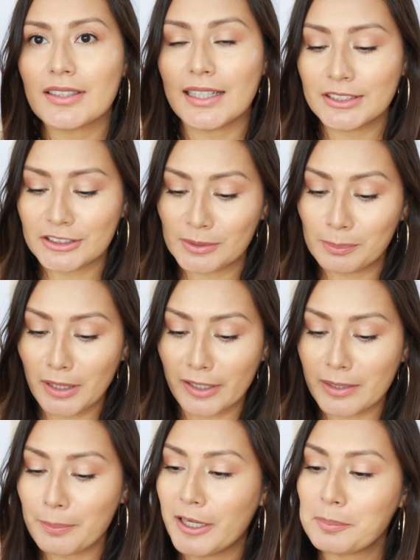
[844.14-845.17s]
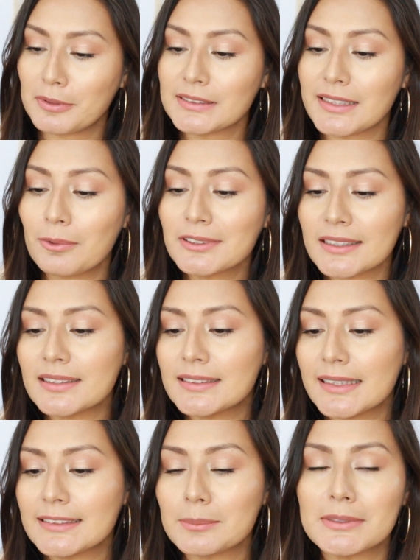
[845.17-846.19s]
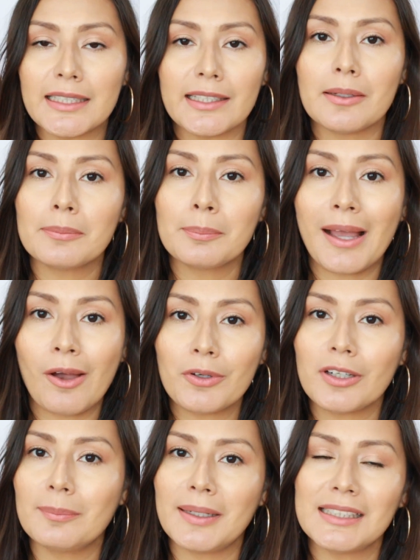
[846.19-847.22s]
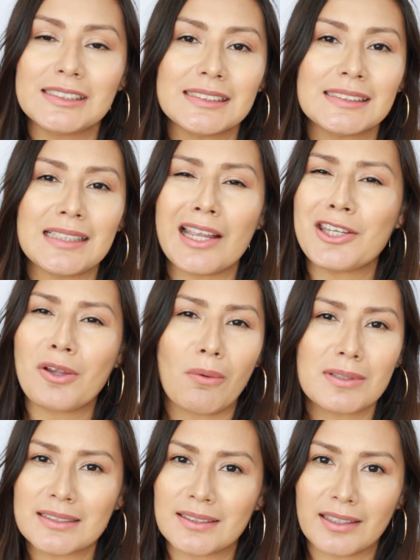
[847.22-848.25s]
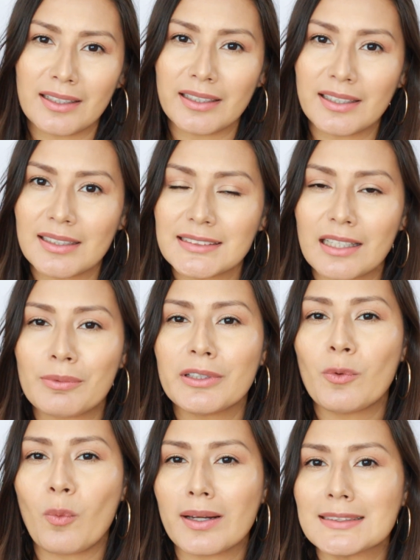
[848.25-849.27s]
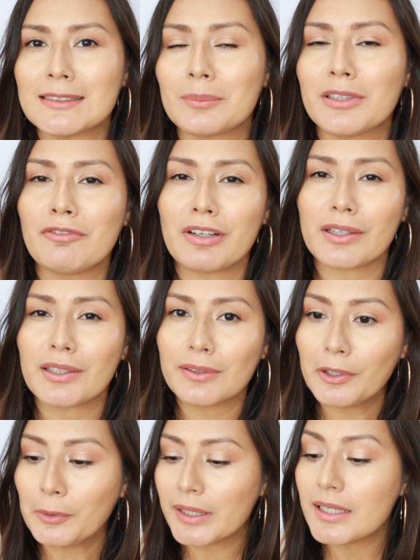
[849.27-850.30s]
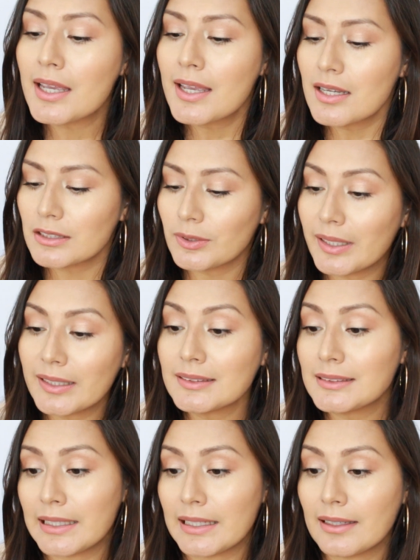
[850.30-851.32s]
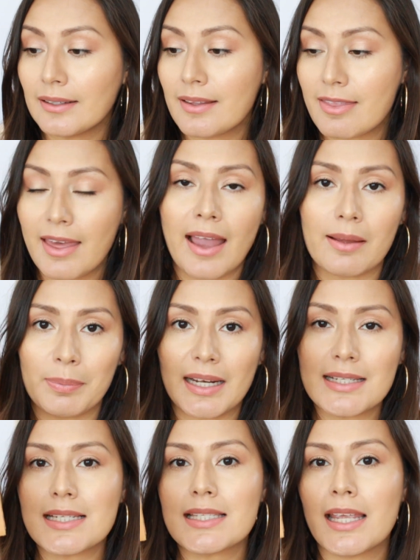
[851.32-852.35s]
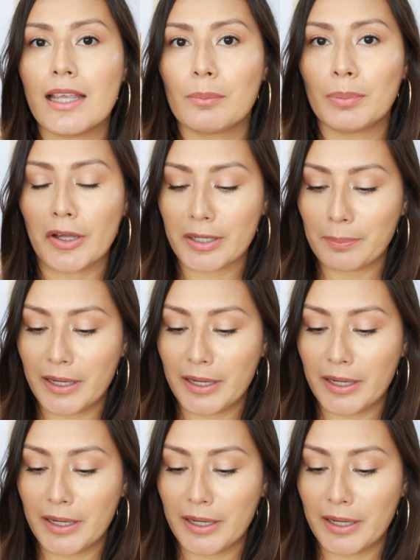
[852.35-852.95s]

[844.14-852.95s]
I took some blotting papers. I was gonna take some setting powder, but I knew I wasn't gonna need it because I really wanted something very glowy. So I didn't take that, but I did take blotting